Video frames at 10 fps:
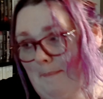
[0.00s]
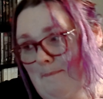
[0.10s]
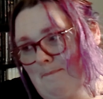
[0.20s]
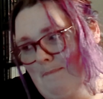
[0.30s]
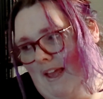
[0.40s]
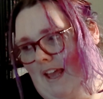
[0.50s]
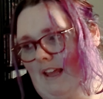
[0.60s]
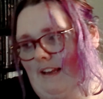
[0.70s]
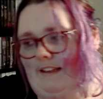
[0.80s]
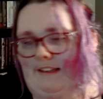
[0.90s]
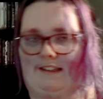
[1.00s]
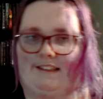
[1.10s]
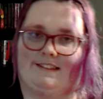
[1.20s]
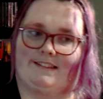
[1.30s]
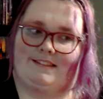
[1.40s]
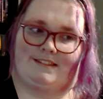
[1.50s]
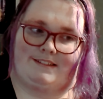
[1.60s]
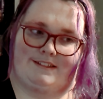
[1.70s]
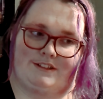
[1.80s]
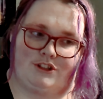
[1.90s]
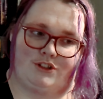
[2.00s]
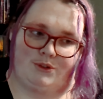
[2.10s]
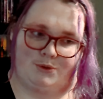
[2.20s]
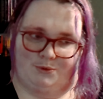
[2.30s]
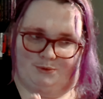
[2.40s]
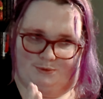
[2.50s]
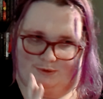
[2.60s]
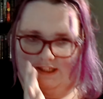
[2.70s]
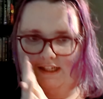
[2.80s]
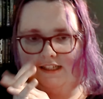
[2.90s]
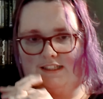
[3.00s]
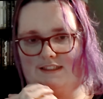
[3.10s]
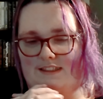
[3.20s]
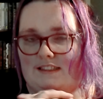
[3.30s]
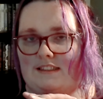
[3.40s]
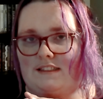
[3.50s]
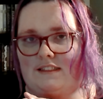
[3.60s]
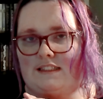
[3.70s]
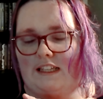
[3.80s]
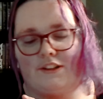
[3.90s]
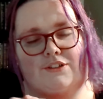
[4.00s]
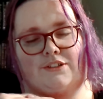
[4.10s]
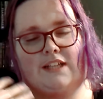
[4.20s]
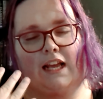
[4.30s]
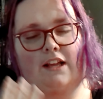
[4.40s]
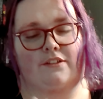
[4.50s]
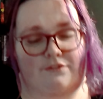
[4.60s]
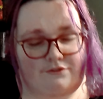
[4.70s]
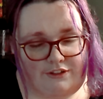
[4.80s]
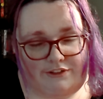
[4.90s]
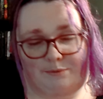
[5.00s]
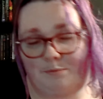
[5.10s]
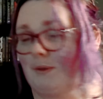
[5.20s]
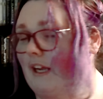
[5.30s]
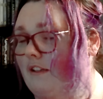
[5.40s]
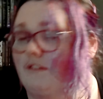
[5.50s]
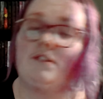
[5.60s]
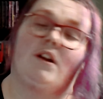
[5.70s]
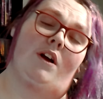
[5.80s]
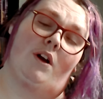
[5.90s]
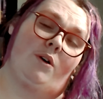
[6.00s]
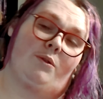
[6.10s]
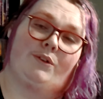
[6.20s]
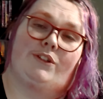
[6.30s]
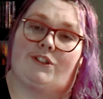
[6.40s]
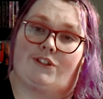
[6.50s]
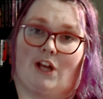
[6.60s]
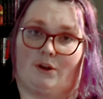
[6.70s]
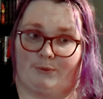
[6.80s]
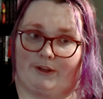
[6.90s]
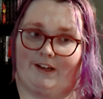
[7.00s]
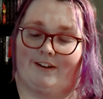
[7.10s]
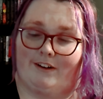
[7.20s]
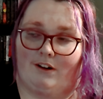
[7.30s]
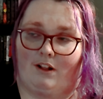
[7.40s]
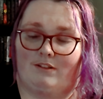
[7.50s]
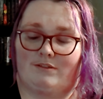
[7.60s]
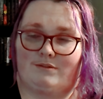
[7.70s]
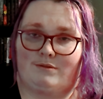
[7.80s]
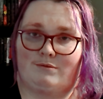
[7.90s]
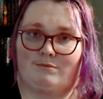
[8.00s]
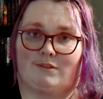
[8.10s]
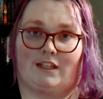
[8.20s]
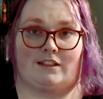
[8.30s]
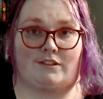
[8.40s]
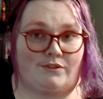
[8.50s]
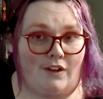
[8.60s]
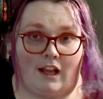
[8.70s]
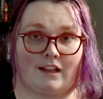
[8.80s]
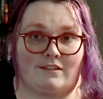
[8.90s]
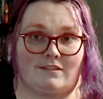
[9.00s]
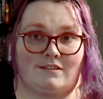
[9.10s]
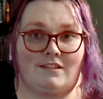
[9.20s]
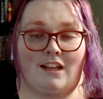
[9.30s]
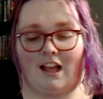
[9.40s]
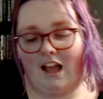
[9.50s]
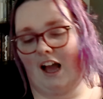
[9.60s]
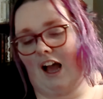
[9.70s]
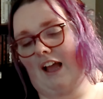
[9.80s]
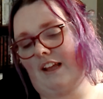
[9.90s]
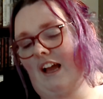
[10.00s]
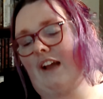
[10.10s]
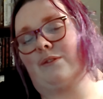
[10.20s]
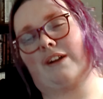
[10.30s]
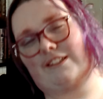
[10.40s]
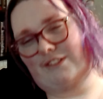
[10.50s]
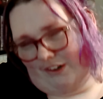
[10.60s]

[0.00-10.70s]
may need to either take frequent breaks or just not read it at all. It's fine. I write